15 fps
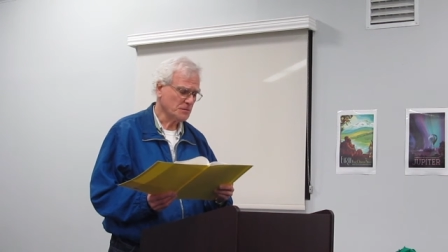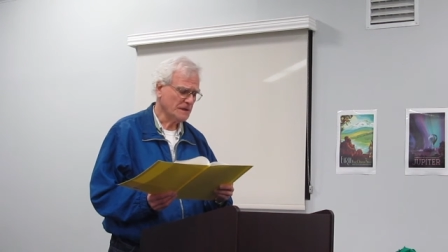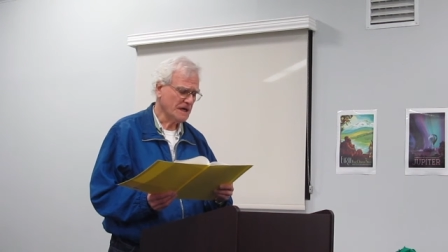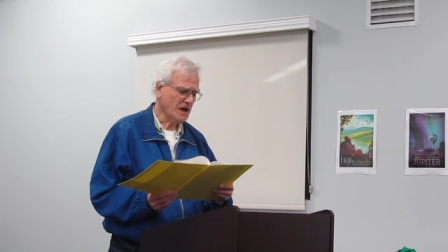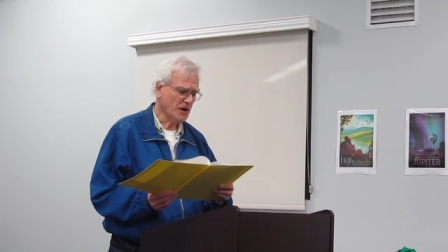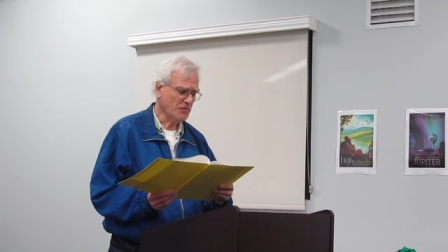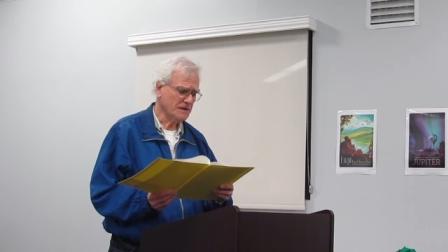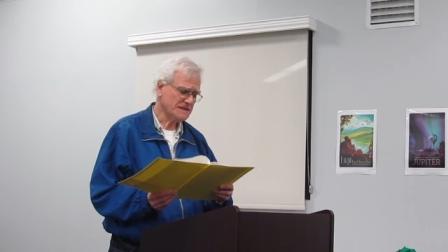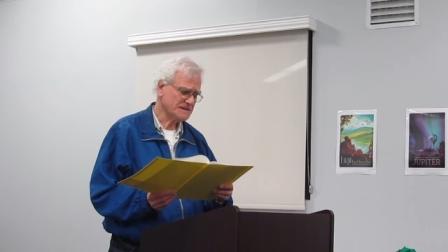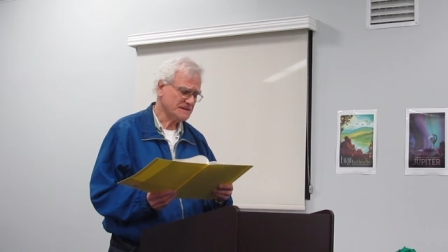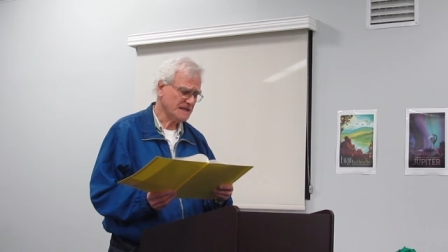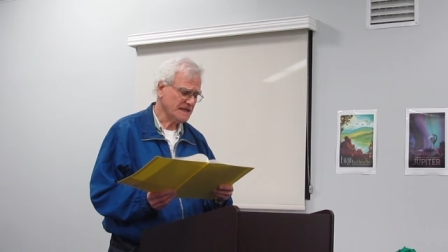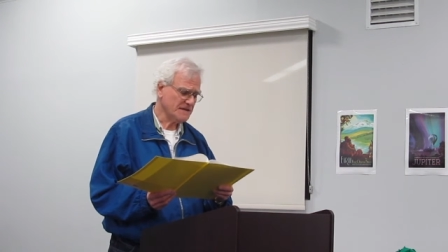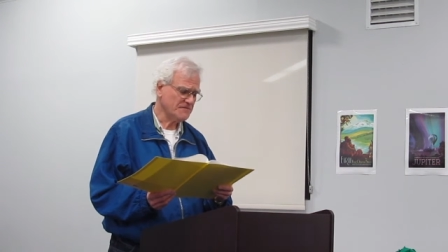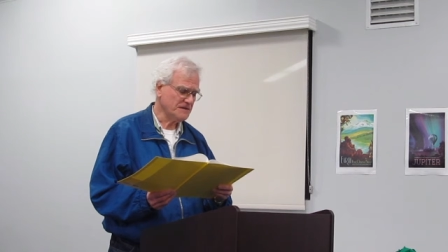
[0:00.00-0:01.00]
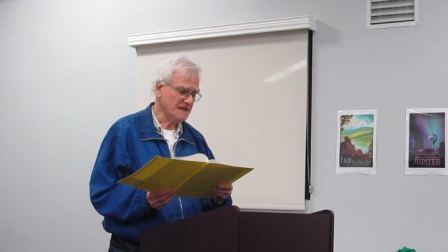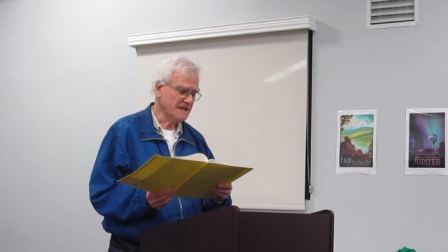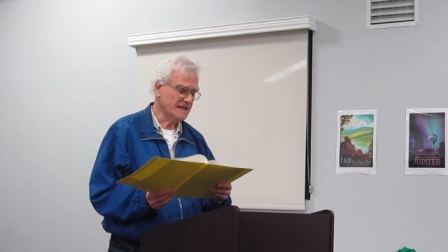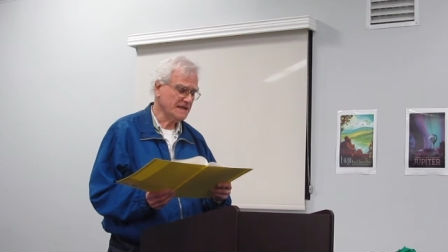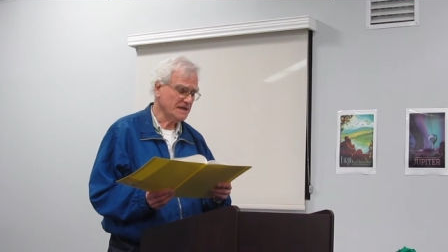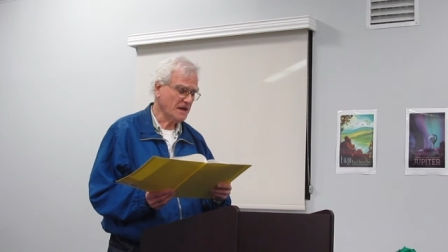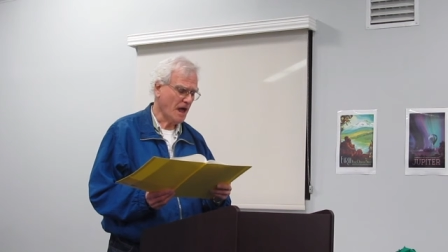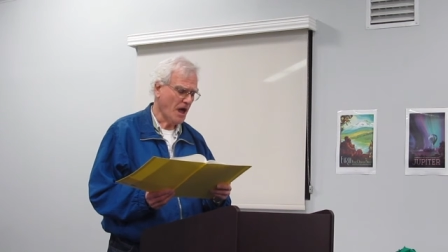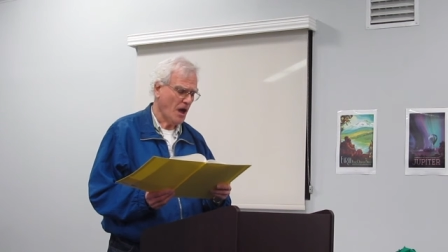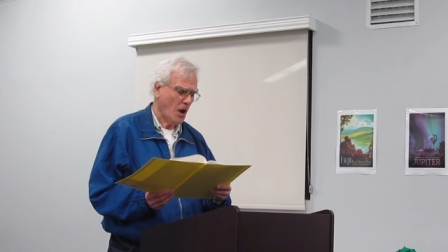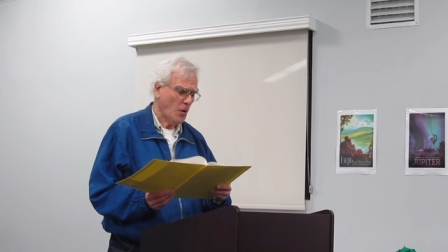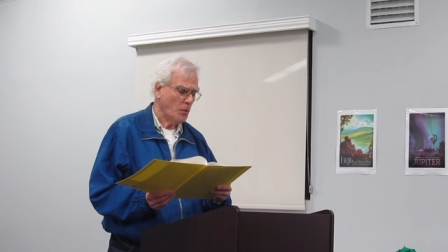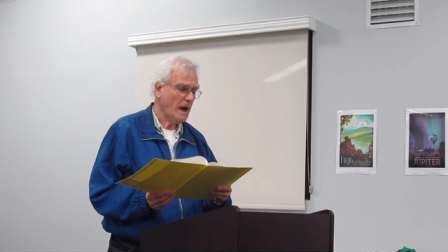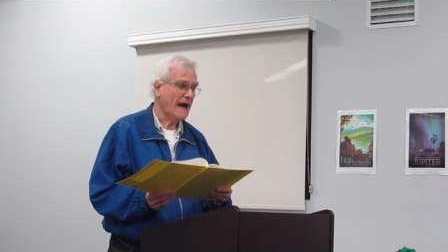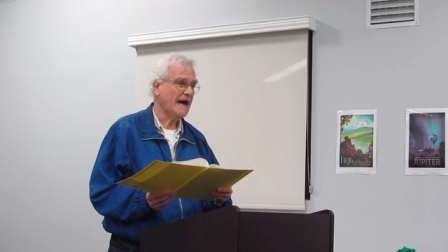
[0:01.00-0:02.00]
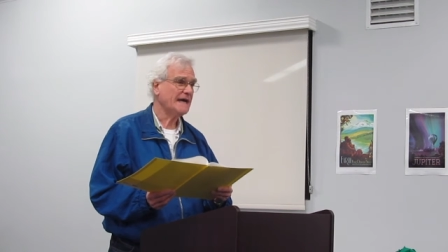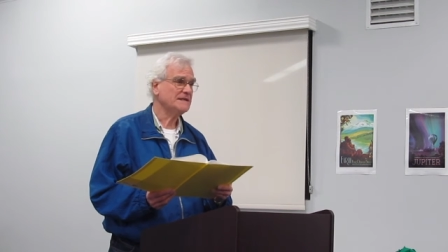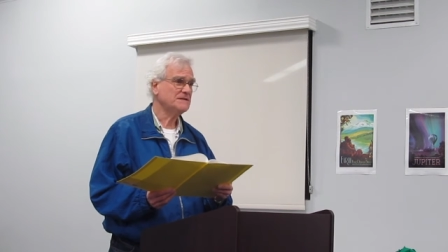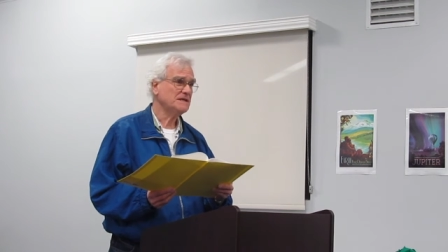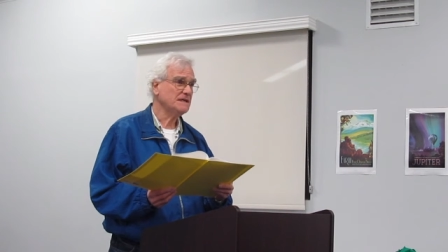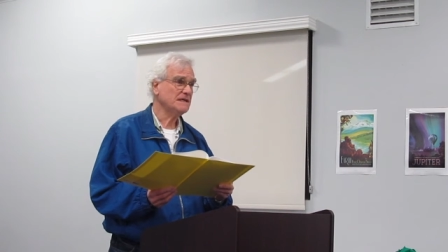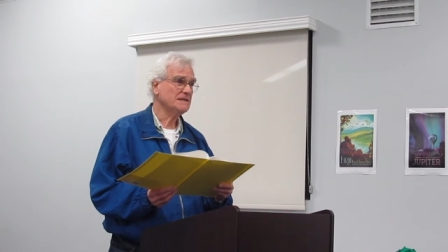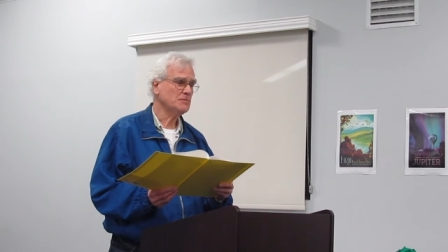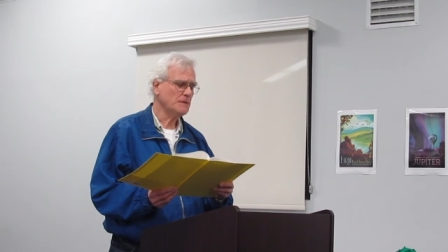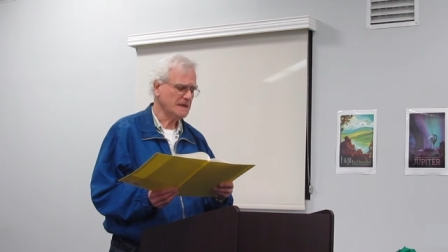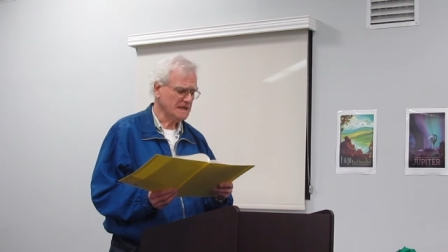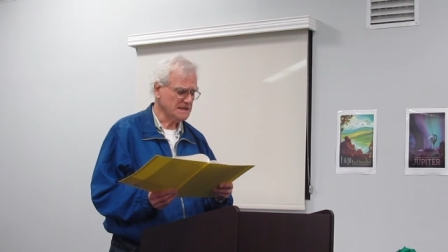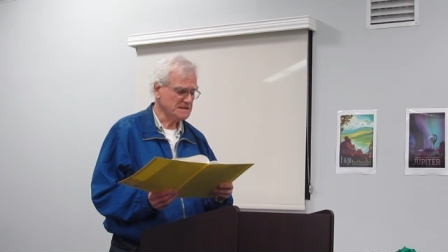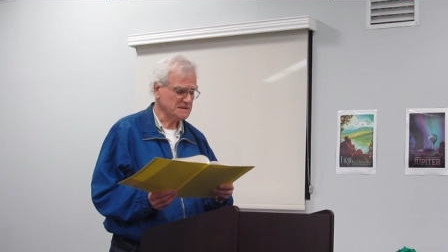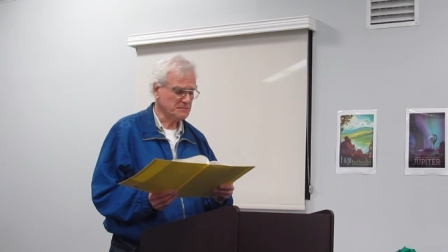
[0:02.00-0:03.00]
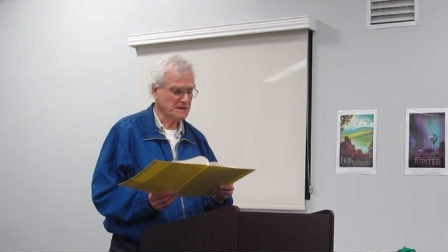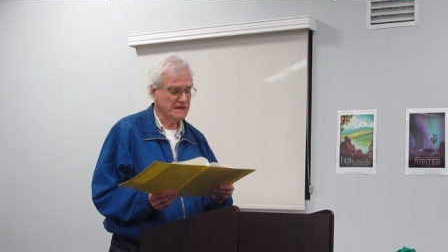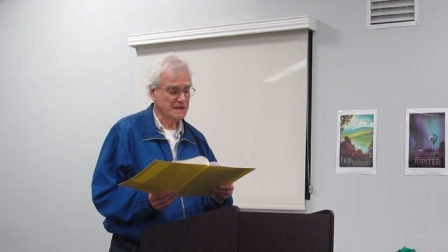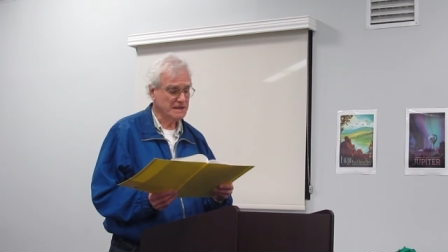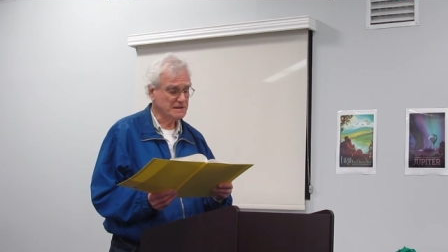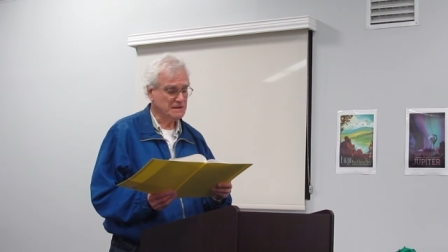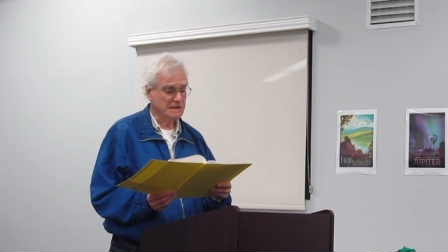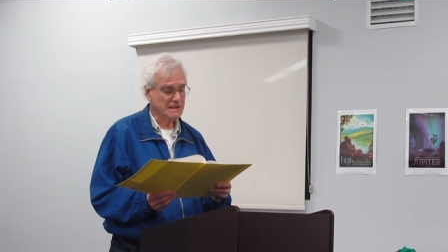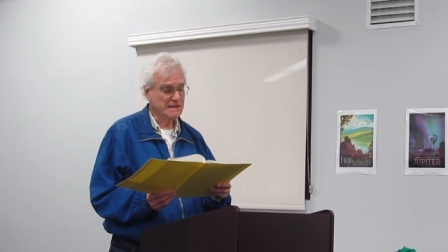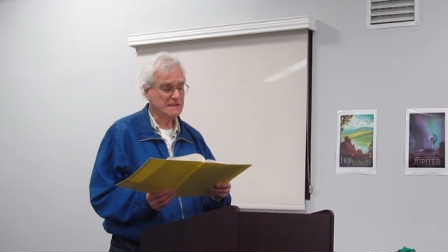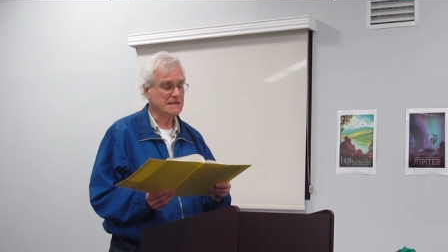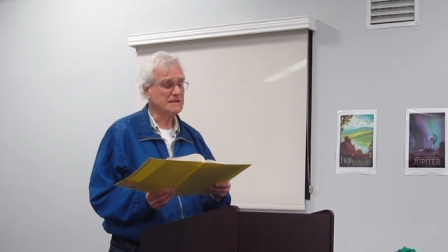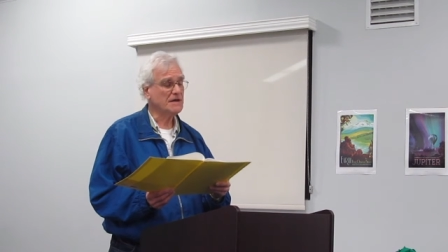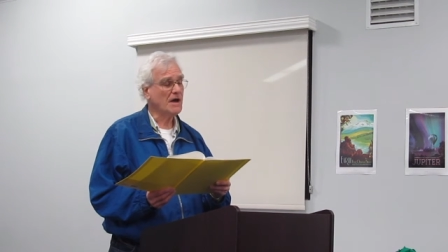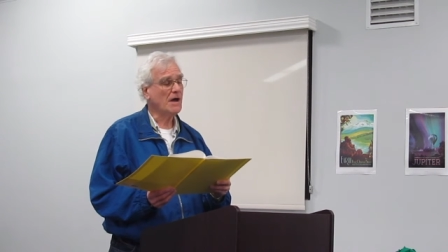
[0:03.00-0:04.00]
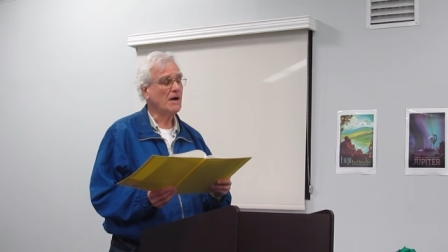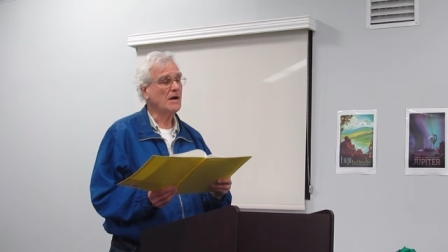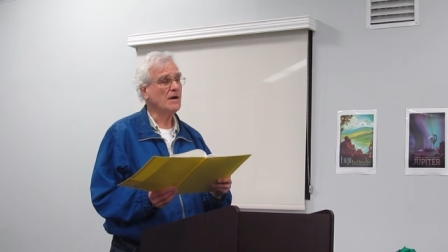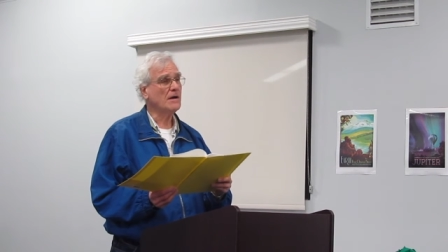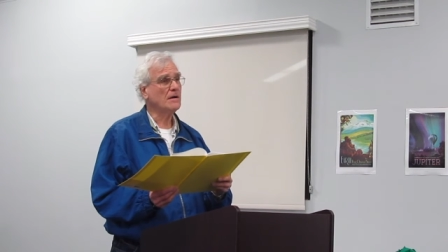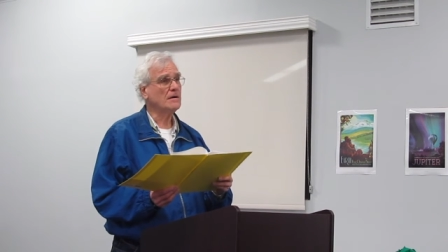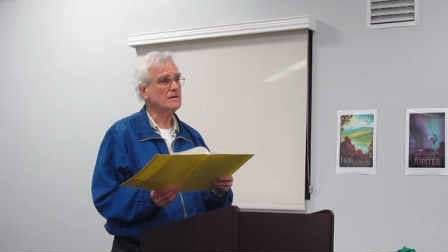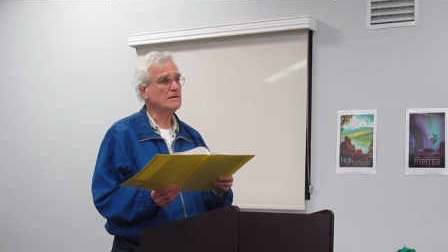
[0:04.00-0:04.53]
we are receiving, why did we spend it all?